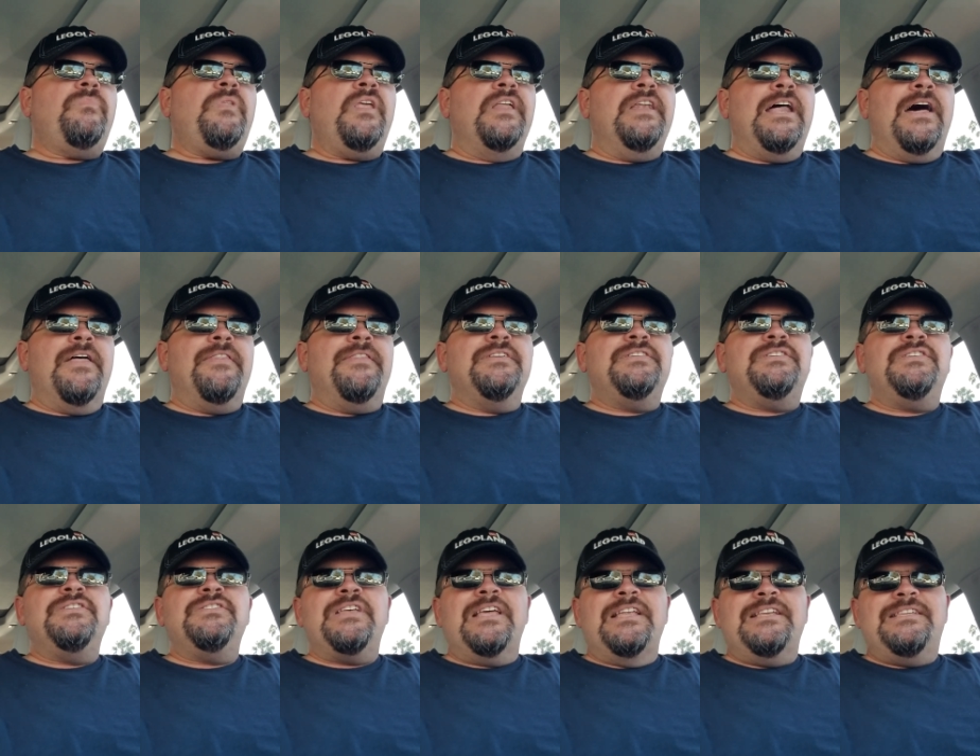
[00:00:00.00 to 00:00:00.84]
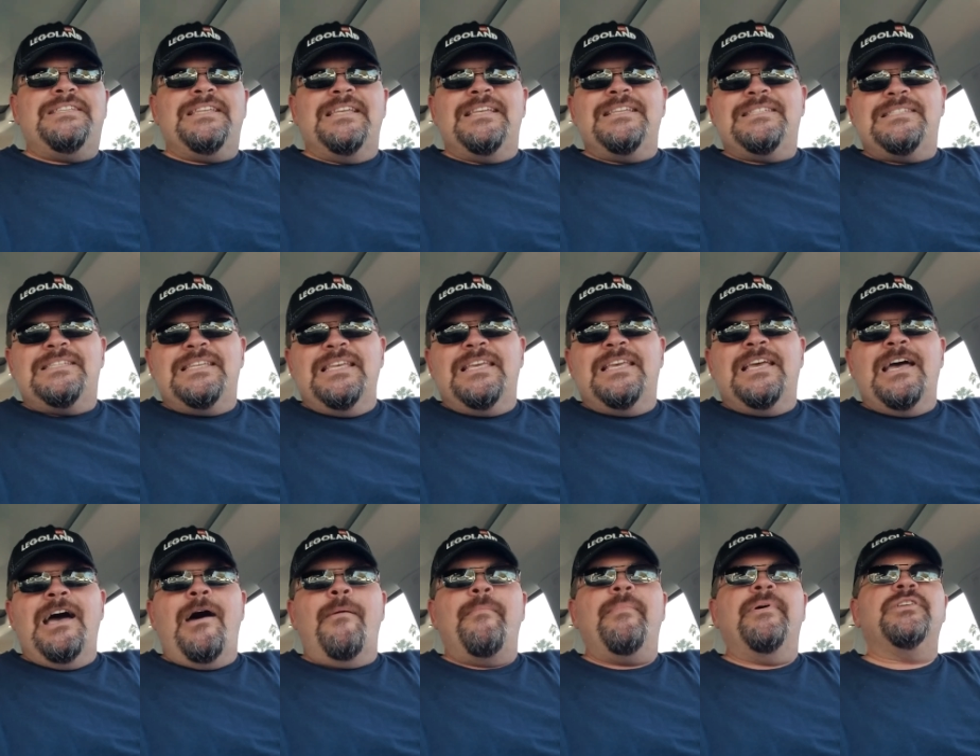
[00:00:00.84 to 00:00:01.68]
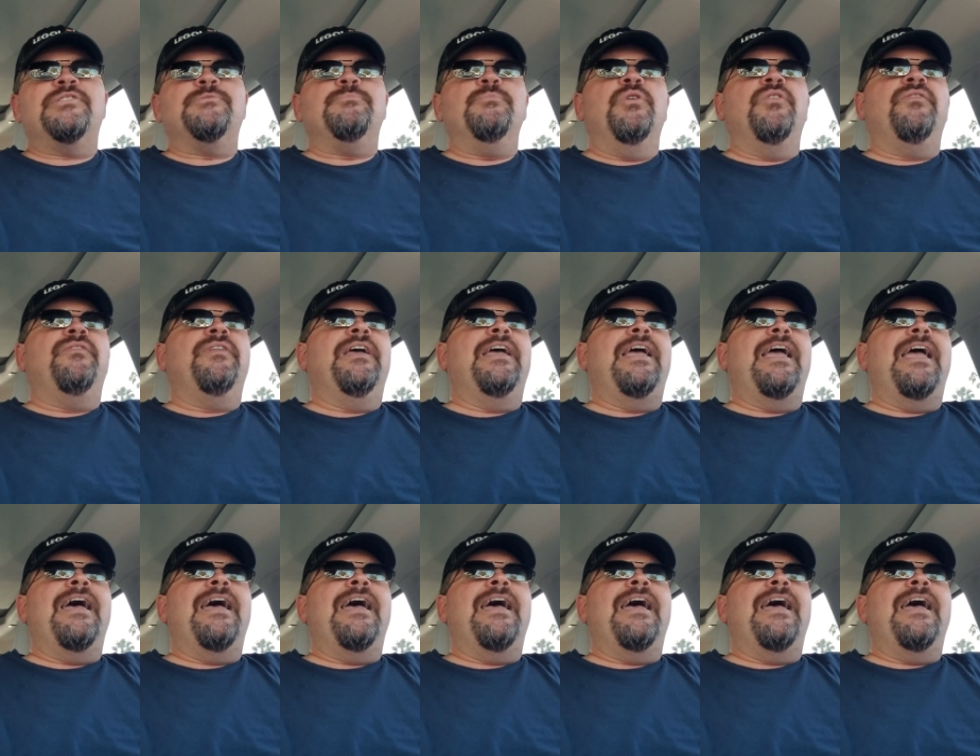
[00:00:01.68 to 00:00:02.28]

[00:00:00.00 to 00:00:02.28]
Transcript: Now, this is a D C Comics movie,